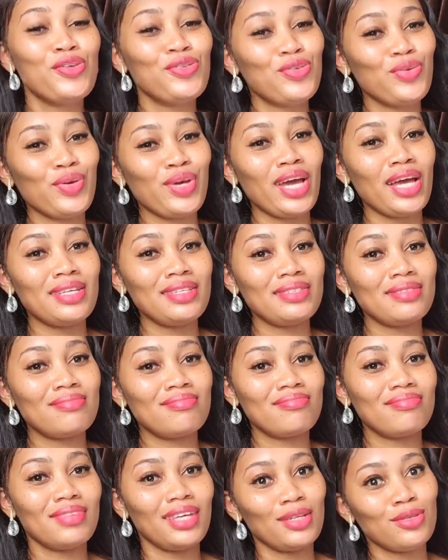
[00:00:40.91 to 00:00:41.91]
so you guys
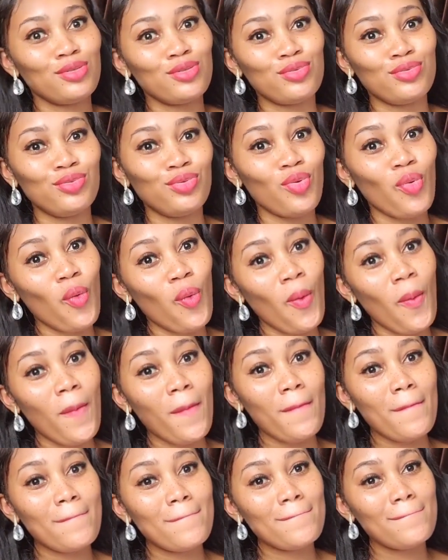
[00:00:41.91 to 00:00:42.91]
get to know
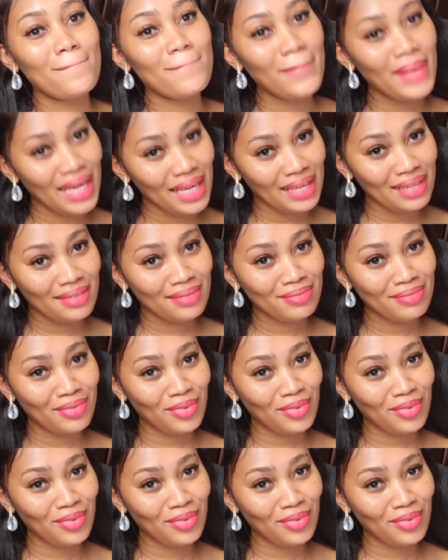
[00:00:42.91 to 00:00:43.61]
me.